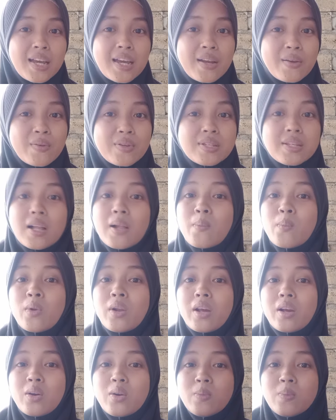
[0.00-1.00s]
and
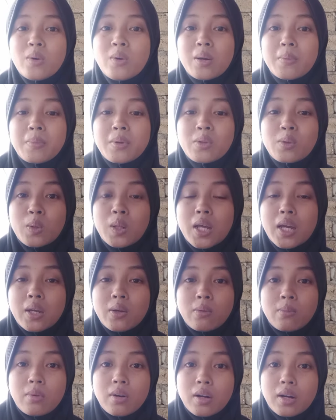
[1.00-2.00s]
wassalamualaikum warahmatullahi
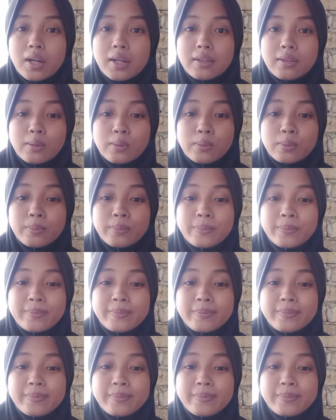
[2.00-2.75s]
wabarakatuh.